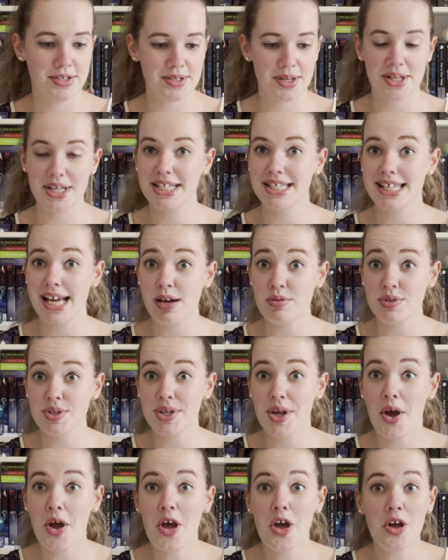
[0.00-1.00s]
so this sounds
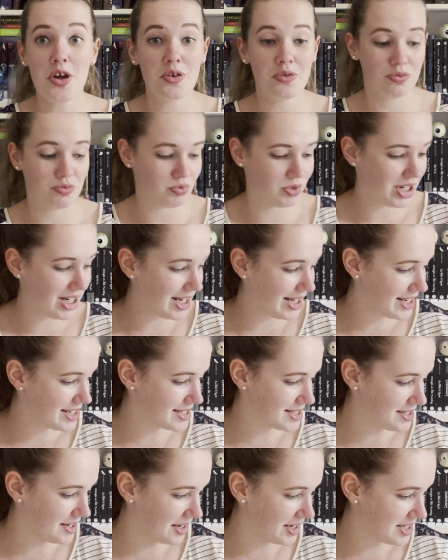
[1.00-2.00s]
really
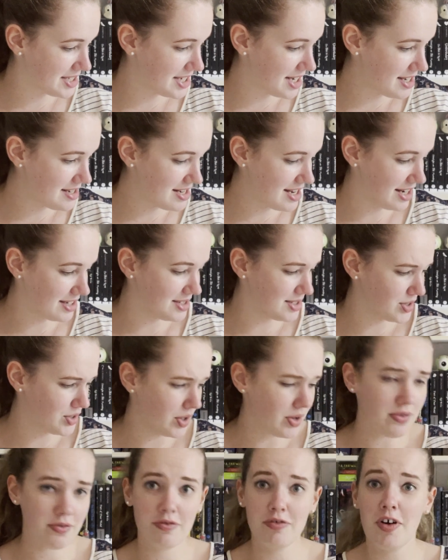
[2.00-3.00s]
exciting, and
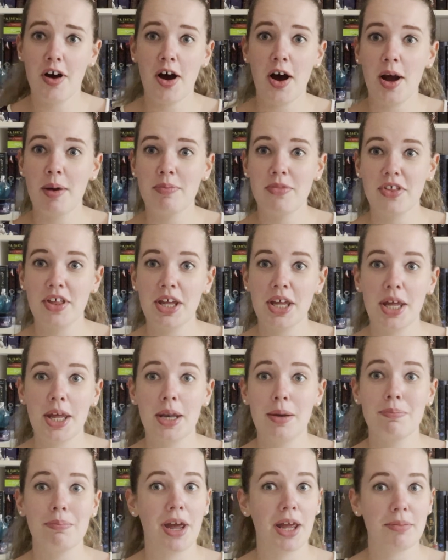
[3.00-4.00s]
so far I'm
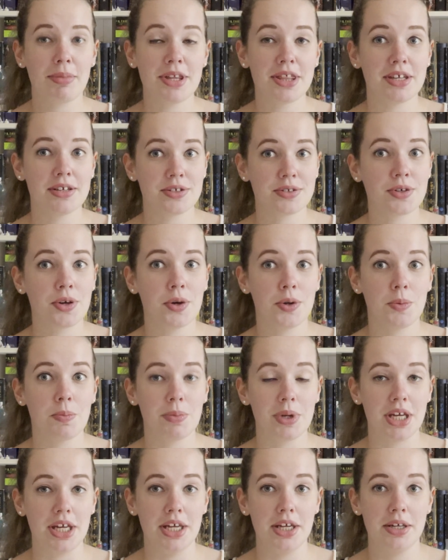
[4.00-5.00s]
thinking maybe this could
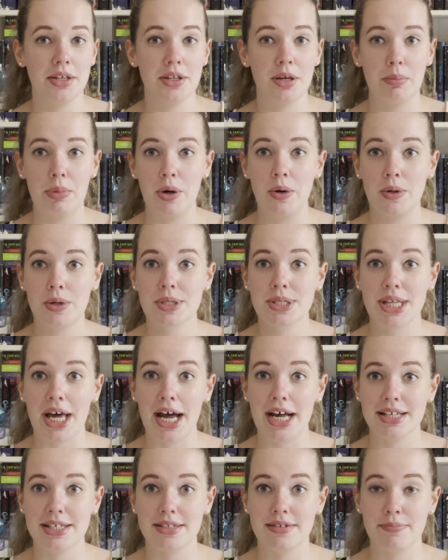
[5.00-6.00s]
be the box that
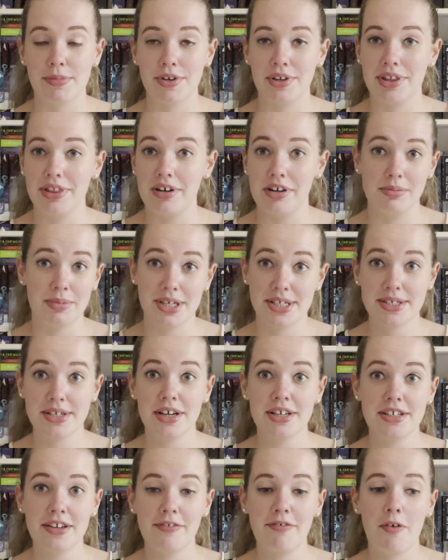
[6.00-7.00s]
has the booking that I'm
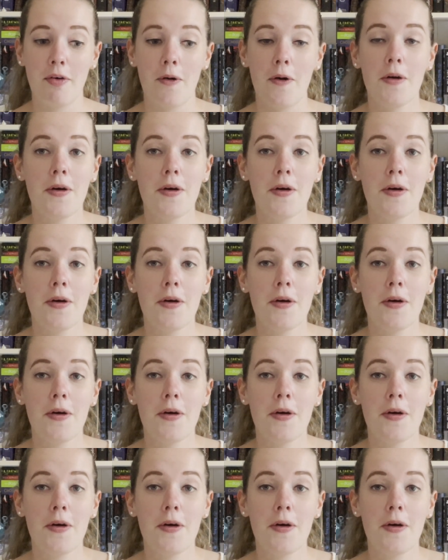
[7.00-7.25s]
excited for,